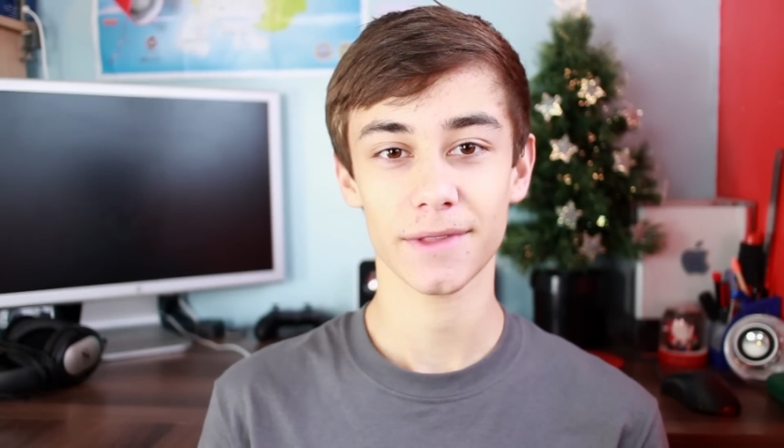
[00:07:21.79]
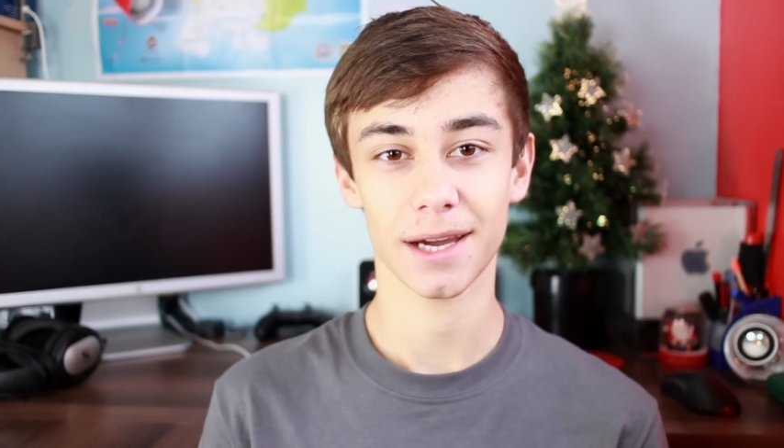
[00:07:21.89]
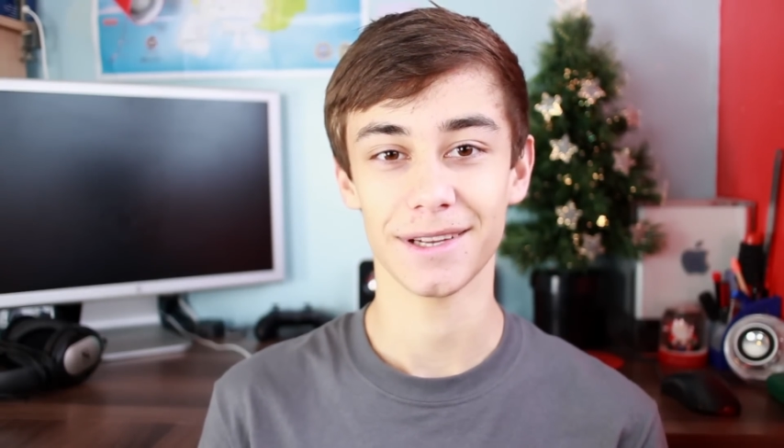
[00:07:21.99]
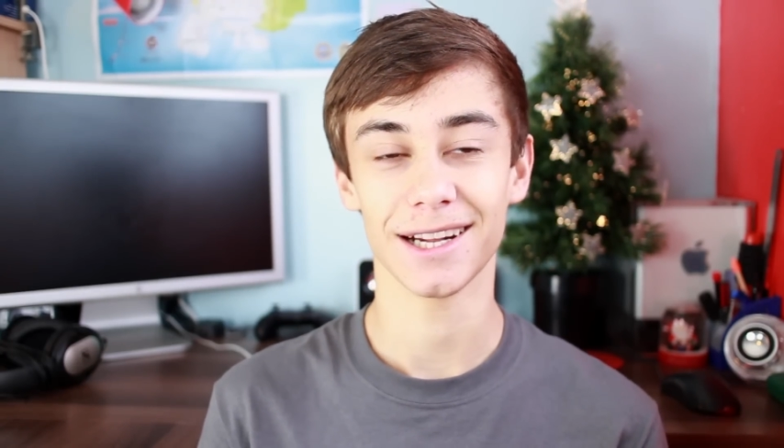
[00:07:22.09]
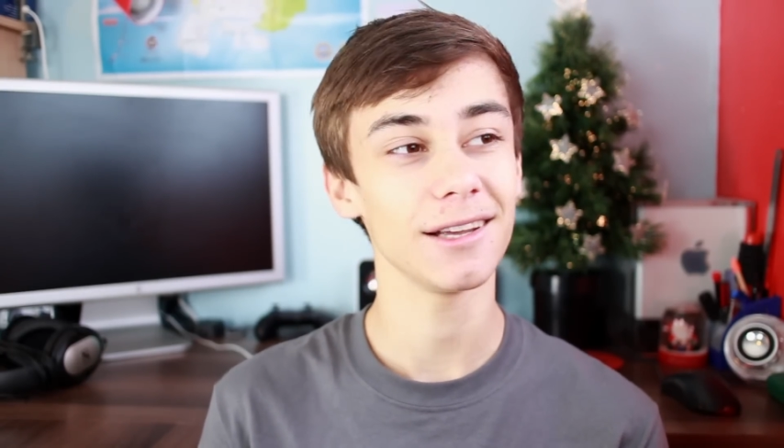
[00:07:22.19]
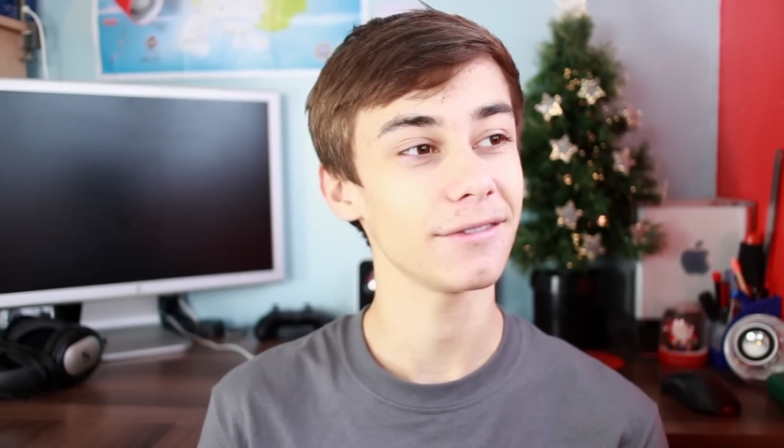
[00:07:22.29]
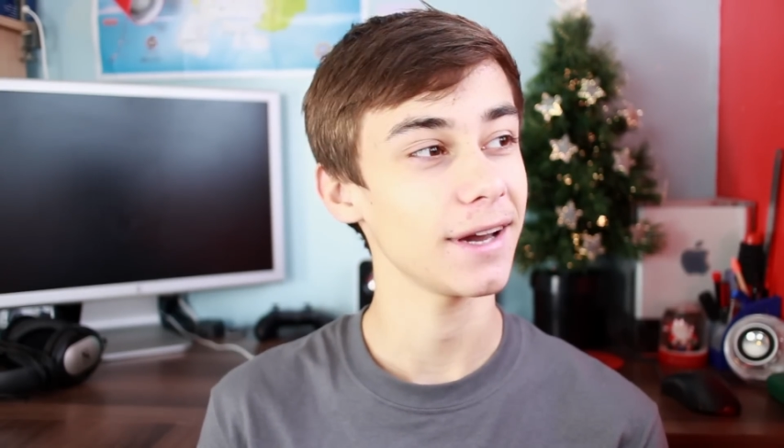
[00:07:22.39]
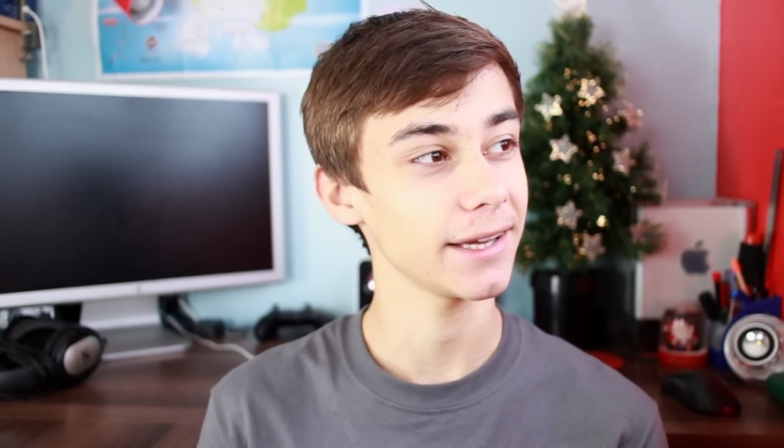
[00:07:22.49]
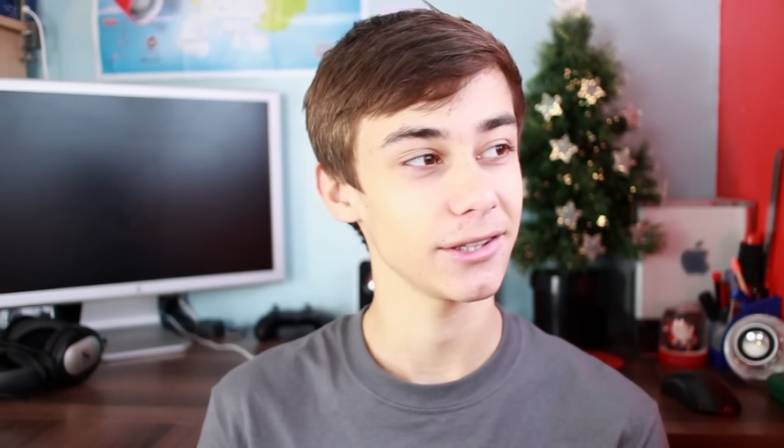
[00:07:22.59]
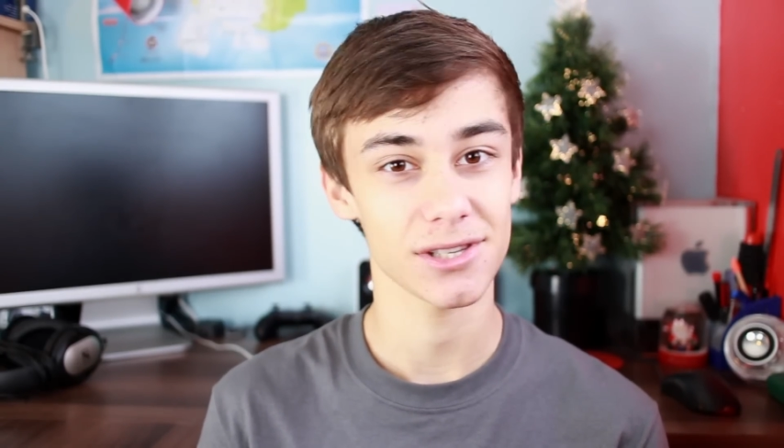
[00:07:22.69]
I mean, I love the
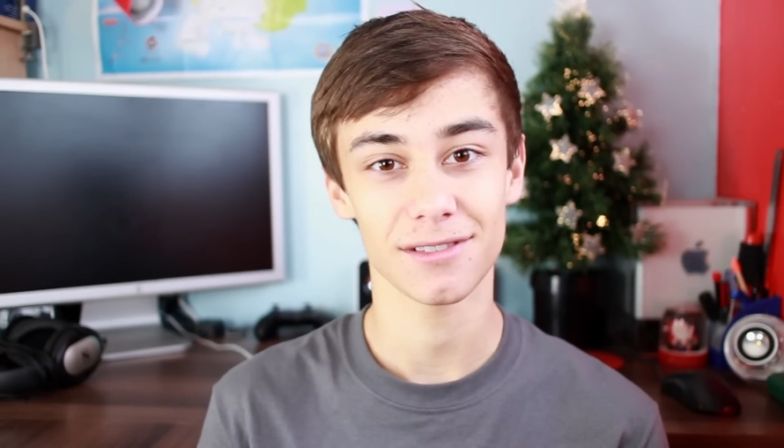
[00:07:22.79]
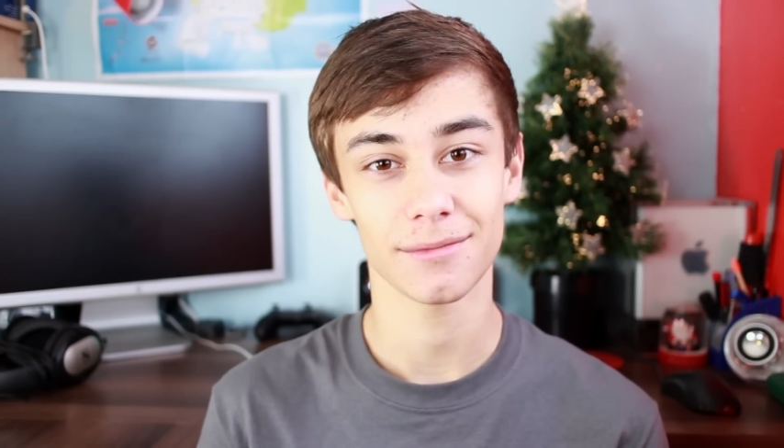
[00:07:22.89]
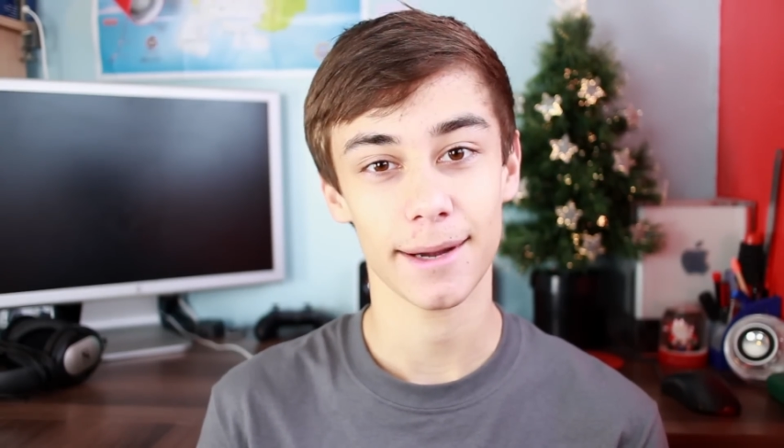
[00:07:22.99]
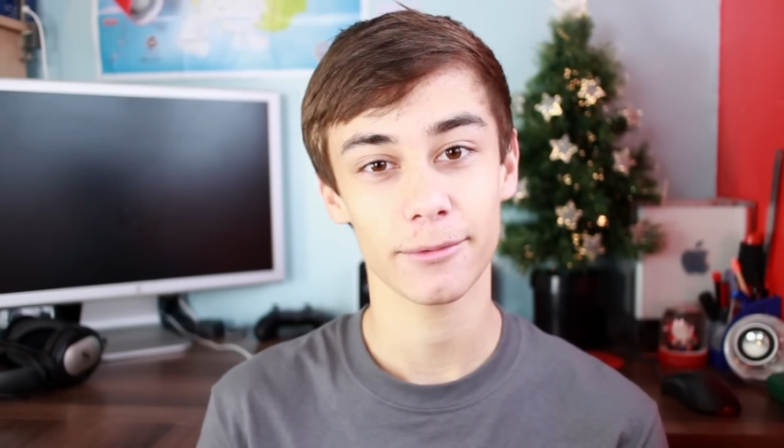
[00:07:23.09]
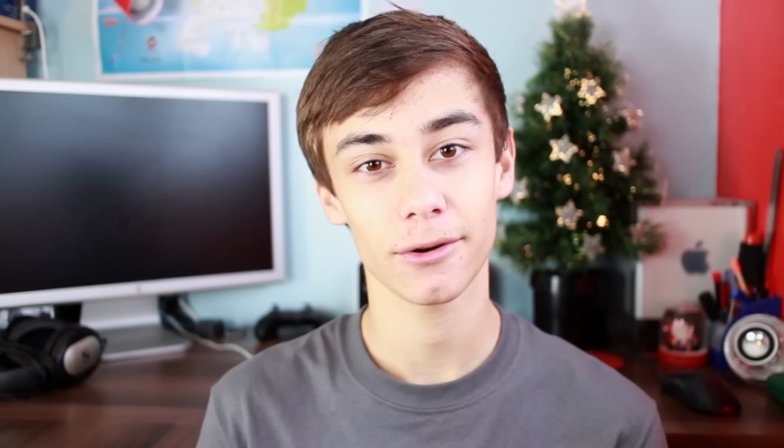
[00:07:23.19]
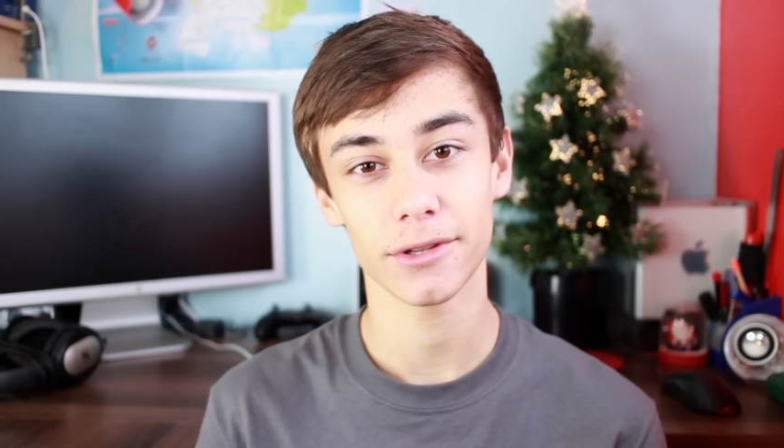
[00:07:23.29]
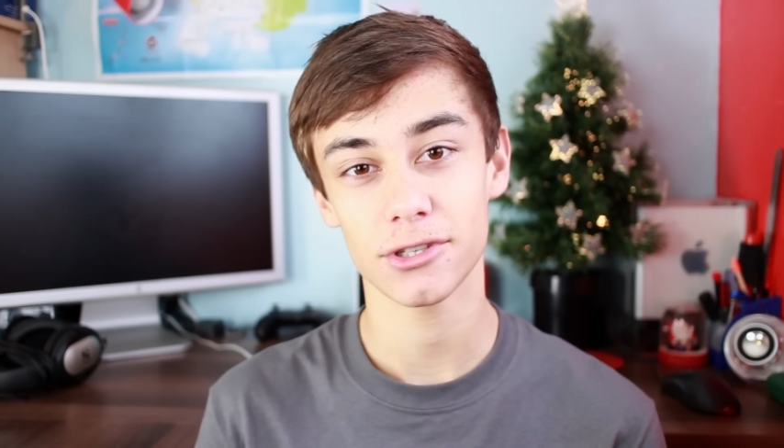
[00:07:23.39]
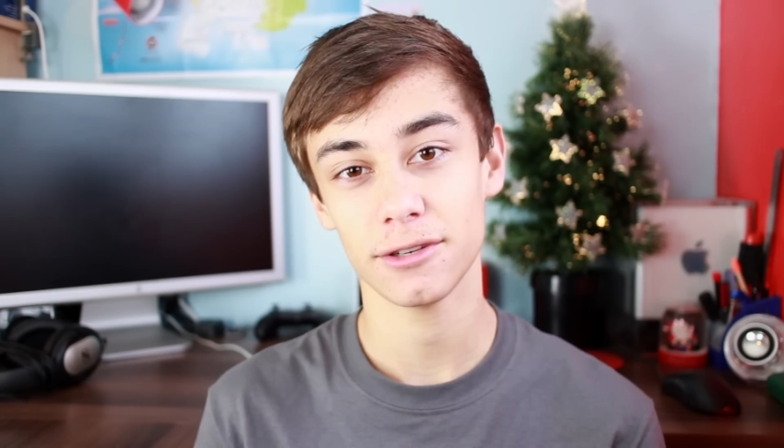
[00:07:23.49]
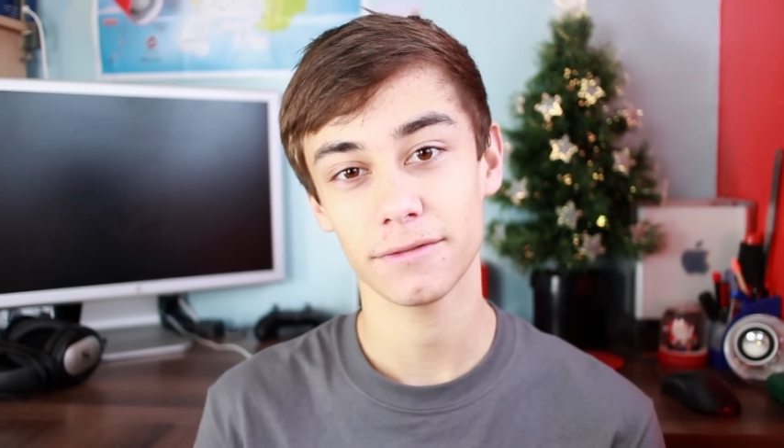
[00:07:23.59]
handles on the Mac Pro and the